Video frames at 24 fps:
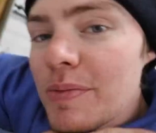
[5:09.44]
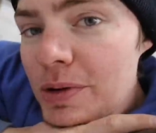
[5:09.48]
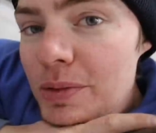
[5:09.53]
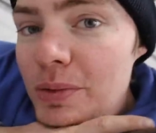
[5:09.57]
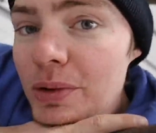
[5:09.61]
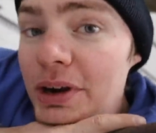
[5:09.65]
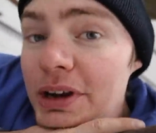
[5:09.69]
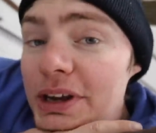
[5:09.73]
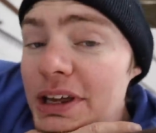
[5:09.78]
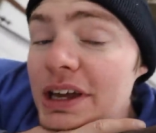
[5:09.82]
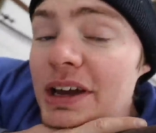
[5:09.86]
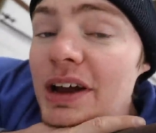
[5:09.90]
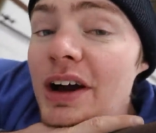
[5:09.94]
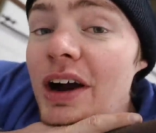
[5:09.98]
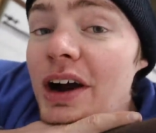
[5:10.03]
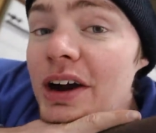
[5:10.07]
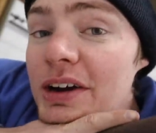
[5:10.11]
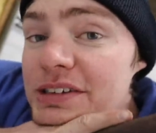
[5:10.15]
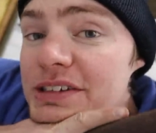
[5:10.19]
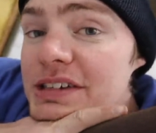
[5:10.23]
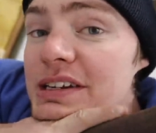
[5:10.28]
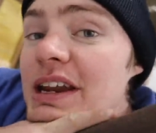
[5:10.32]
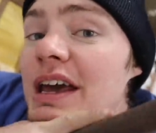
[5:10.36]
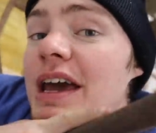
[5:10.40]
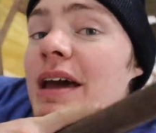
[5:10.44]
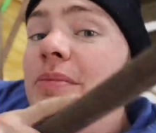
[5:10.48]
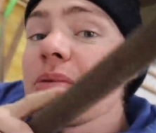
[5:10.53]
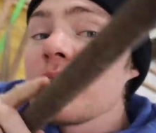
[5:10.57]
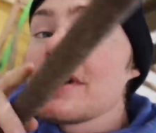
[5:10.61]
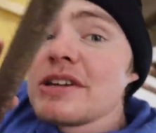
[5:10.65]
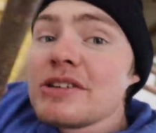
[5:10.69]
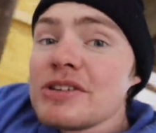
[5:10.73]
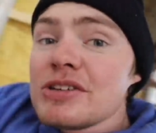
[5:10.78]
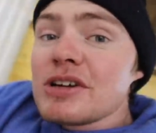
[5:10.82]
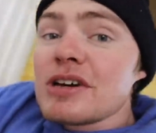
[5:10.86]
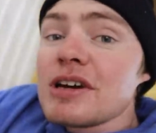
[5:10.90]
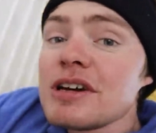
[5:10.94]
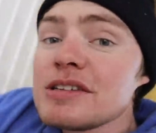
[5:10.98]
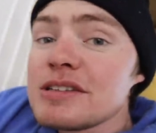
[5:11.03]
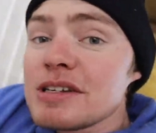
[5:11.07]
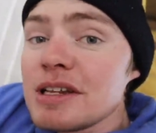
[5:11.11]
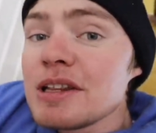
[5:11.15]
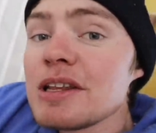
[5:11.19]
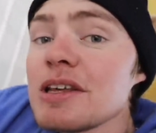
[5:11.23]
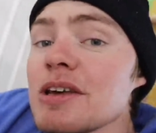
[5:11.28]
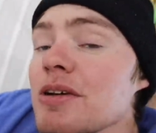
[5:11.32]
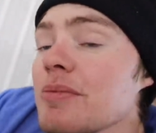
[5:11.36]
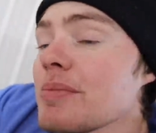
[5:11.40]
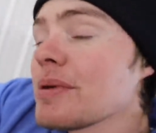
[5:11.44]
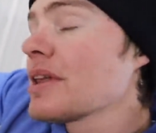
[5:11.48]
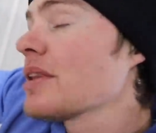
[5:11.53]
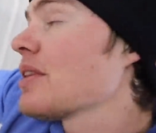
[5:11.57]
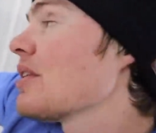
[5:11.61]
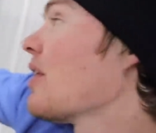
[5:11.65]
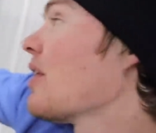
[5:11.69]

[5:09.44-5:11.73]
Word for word: We've been working hard today, but it took us a little bit